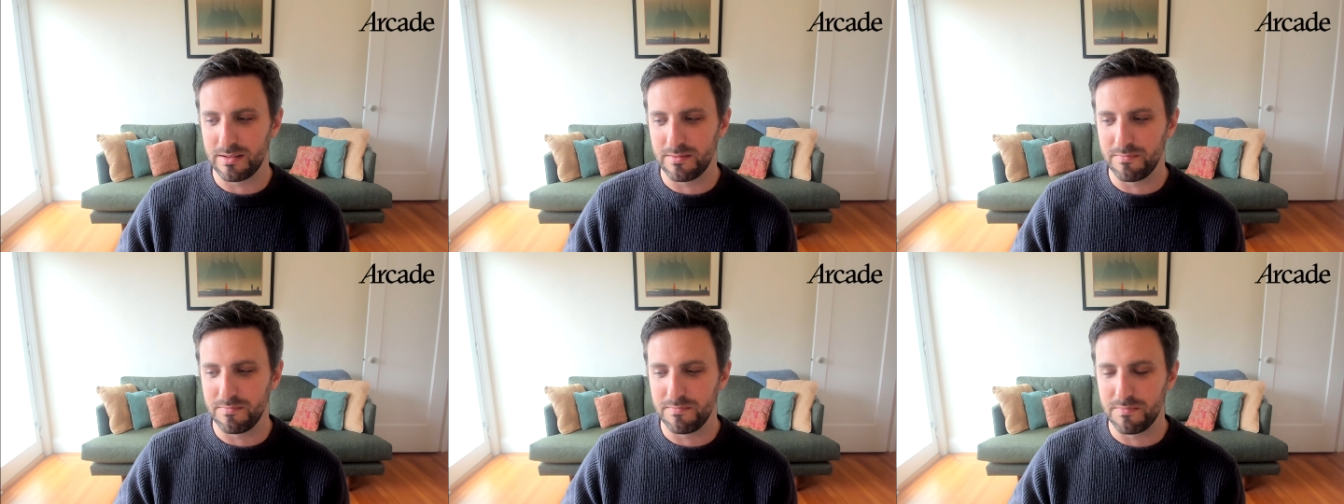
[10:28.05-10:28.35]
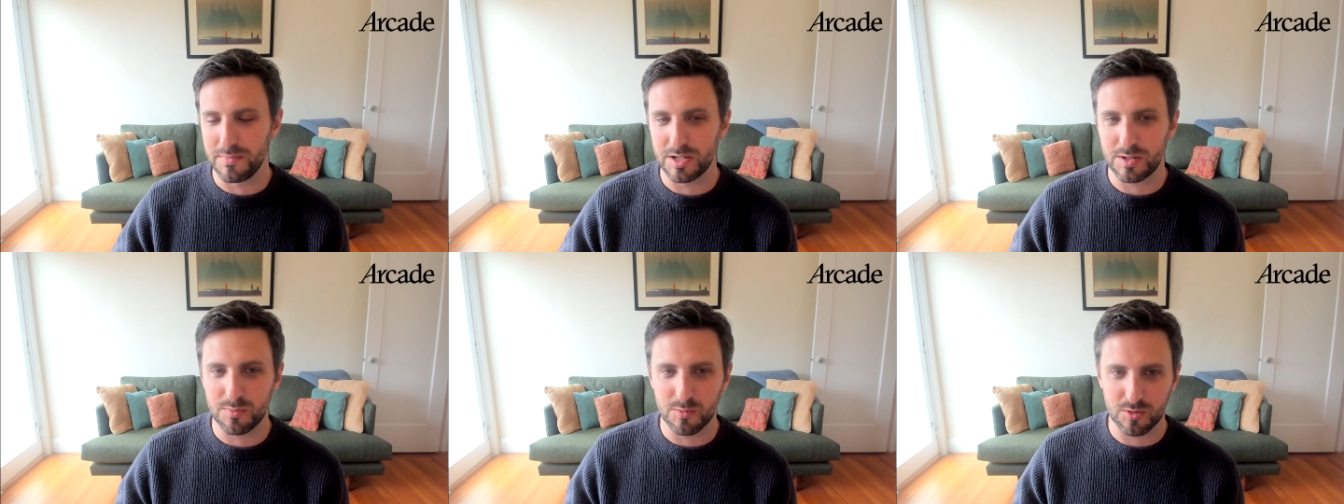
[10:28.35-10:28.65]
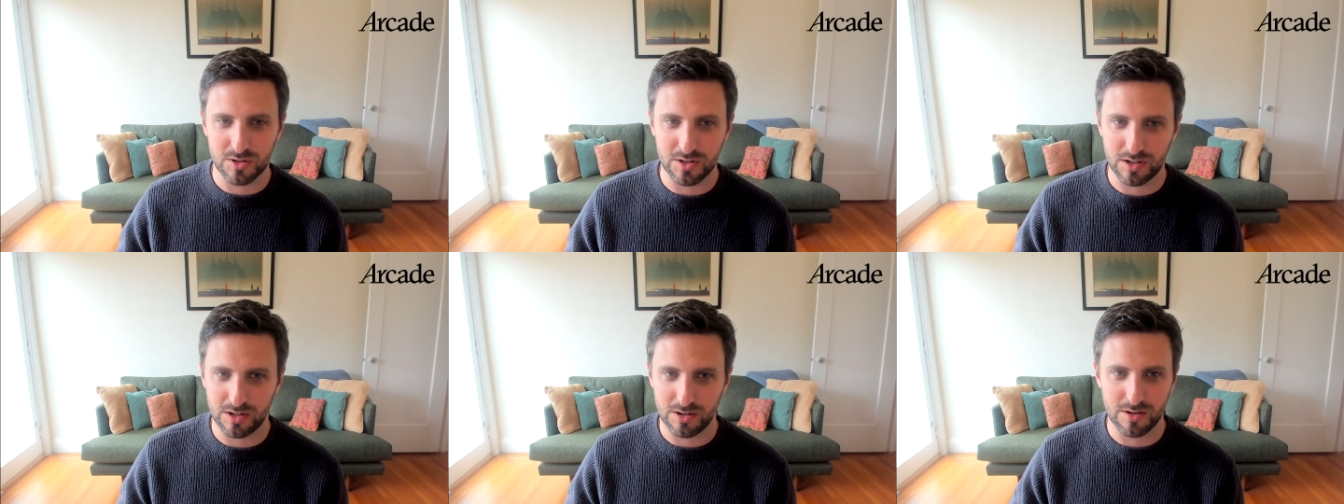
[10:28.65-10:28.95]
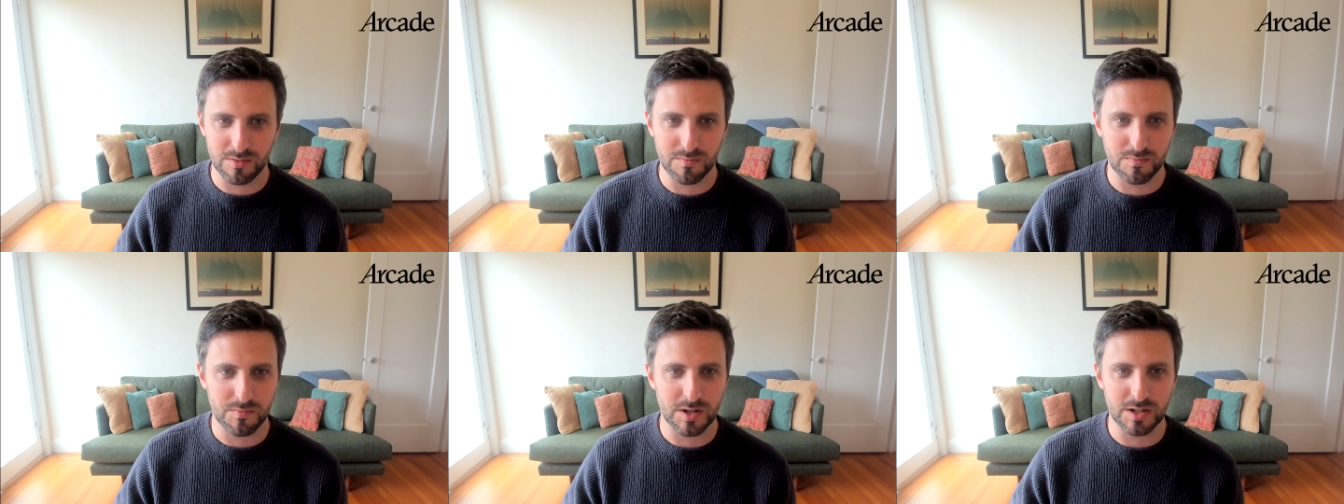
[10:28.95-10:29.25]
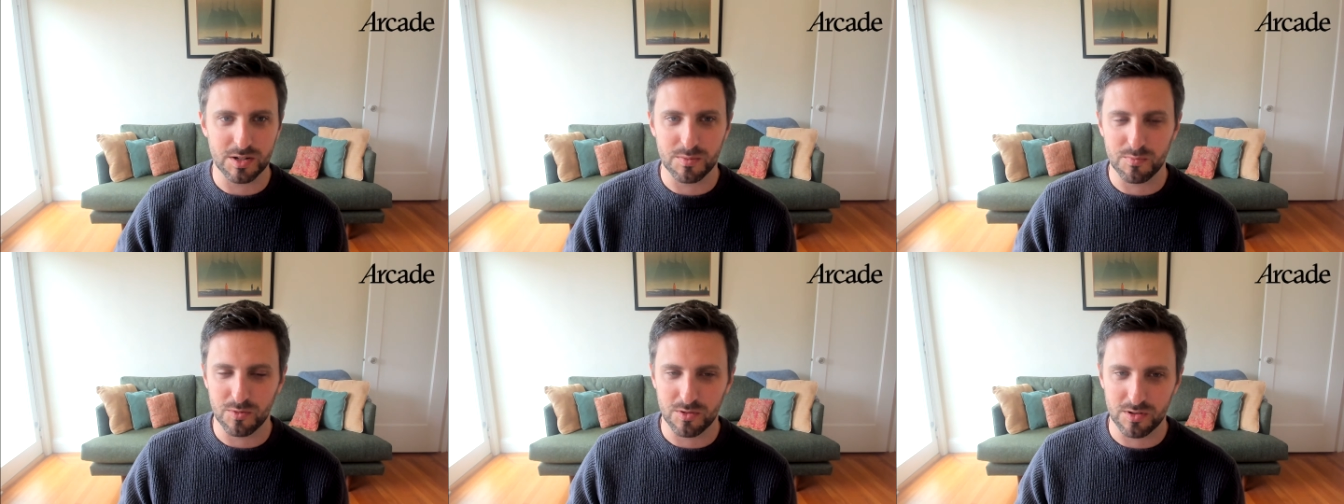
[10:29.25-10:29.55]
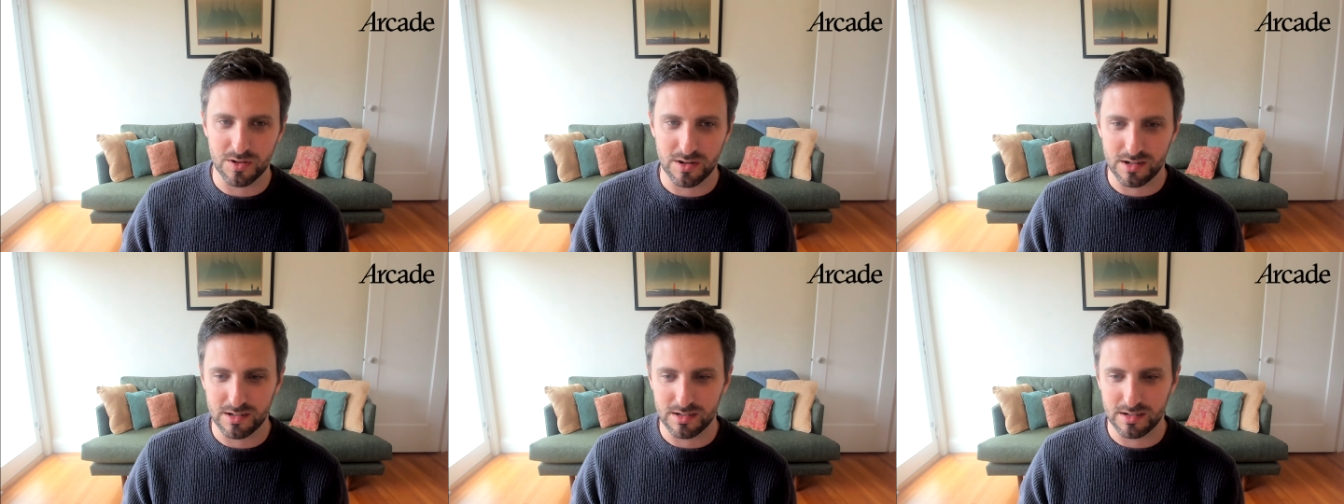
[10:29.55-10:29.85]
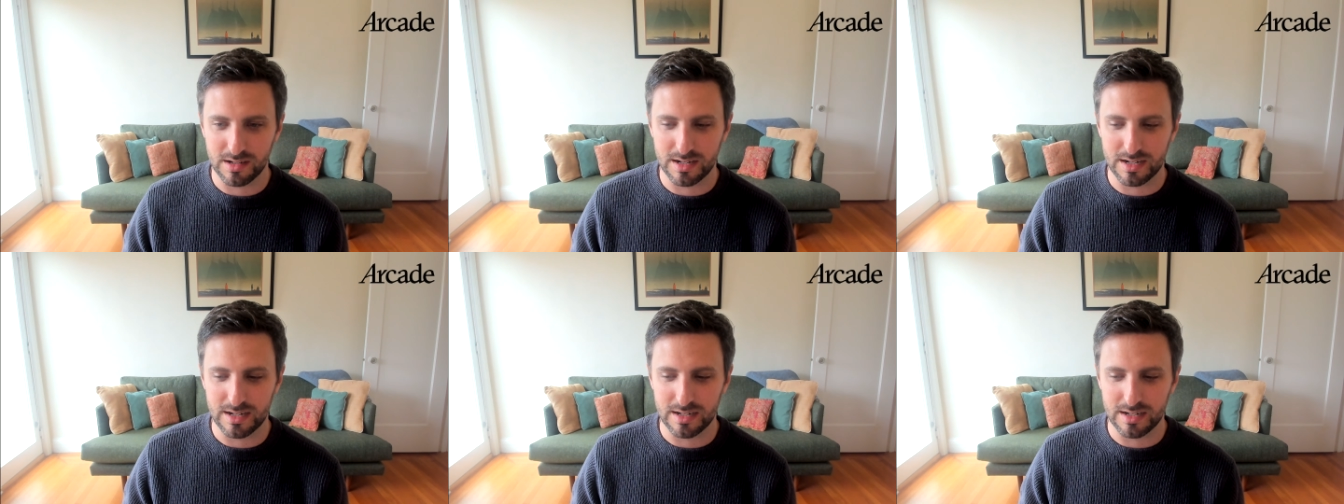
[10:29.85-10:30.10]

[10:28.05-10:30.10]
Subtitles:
much more secure, much more